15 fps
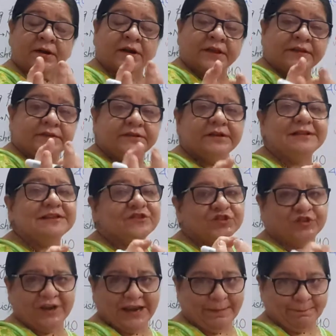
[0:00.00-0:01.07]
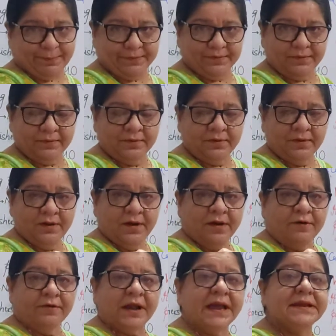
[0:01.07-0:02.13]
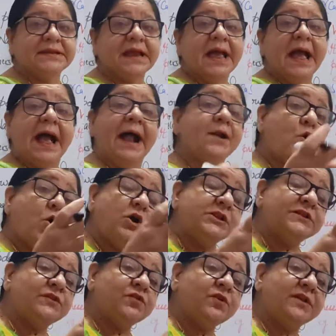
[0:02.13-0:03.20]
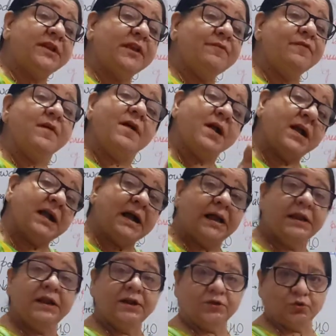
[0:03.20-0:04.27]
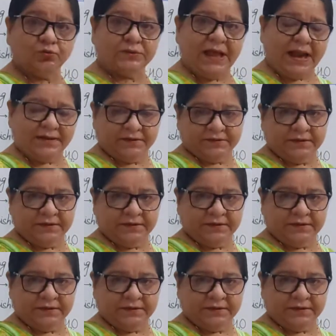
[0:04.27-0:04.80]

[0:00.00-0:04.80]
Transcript: crystal shape, right? And also give color to that